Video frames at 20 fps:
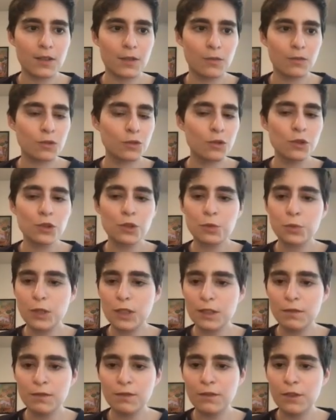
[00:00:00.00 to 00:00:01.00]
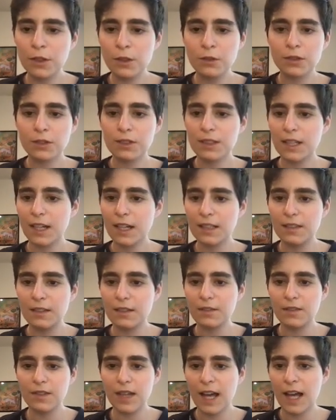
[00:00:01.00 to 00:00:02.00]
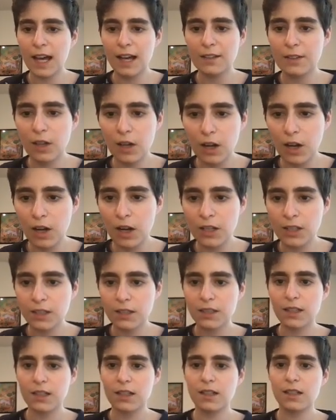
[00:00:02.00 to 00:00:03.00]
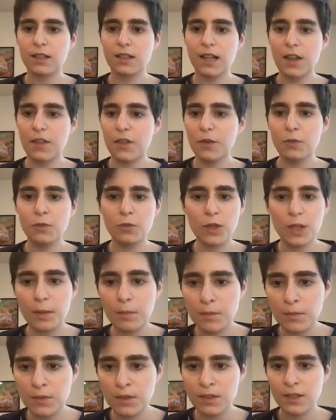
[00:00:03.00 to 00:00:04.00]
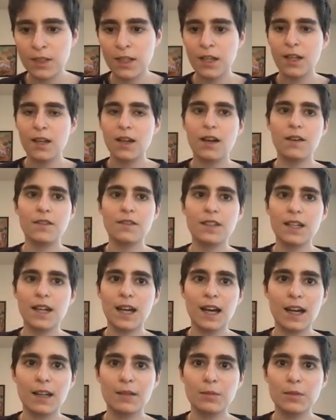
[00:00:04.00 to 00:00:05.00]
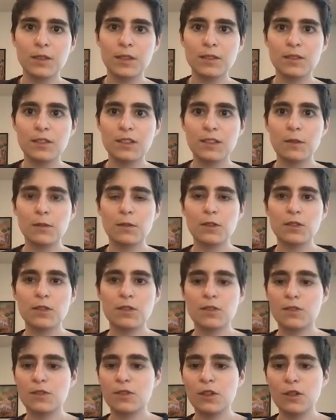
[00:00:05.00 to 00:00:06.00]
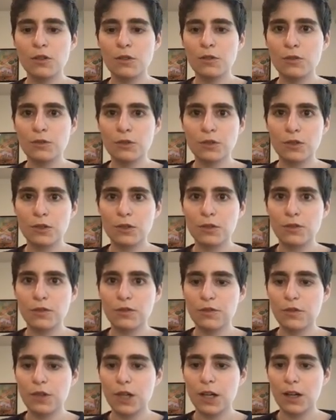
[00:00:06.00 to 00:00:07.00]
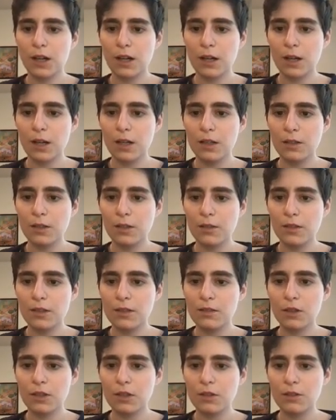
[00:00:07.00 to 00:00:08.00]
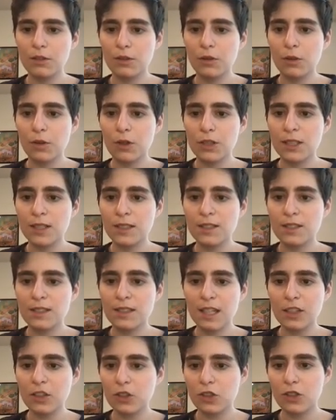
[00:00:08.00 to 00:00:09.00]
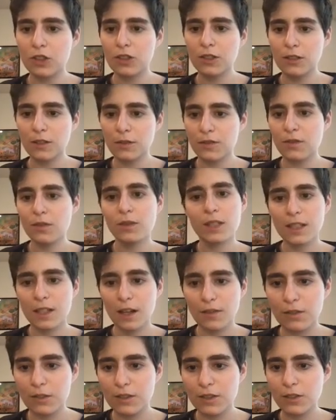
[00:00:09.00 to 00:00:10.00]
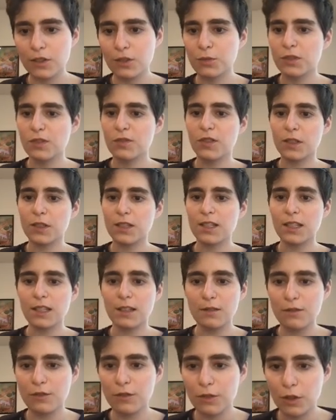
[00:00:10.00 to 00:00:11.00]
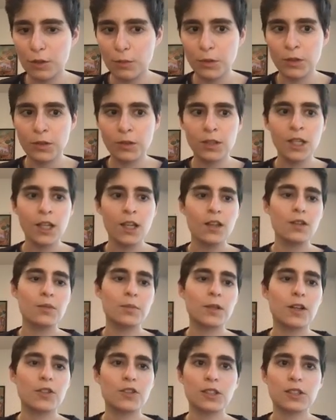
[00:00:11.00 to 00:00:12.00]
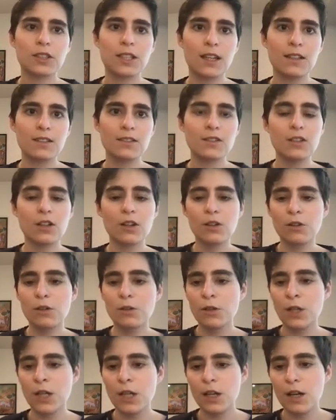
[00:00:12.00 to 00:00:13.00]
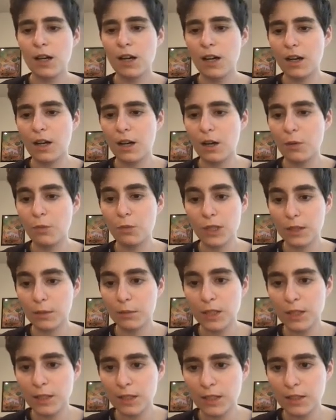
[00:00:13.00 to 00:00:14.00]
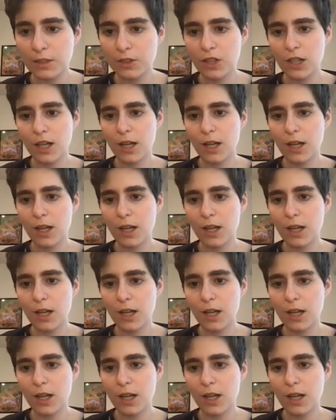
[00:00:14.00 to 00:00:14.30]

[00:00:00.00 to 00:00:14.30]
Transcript: rules were invoked kind of ad hoc uh, at the whims of the admins. There was no sort of uh, the organization of governance was very informal. The project had no uh, Wikimedia